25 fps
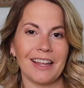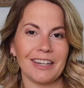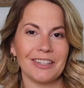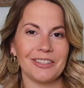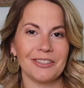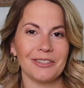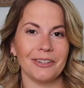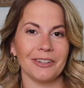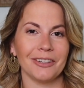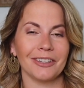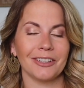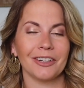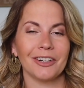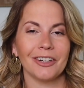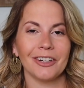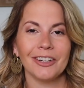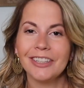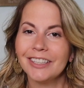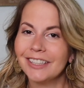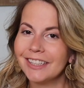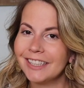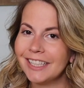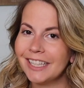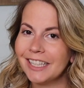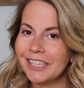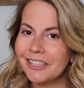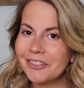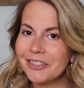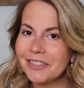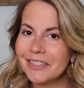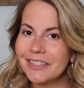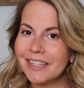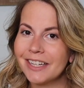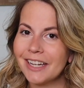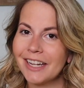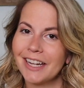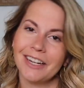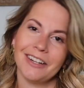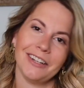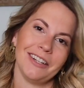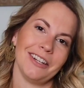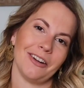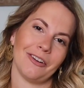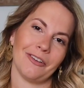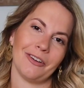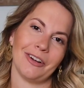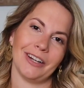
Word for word: that you're currently interested in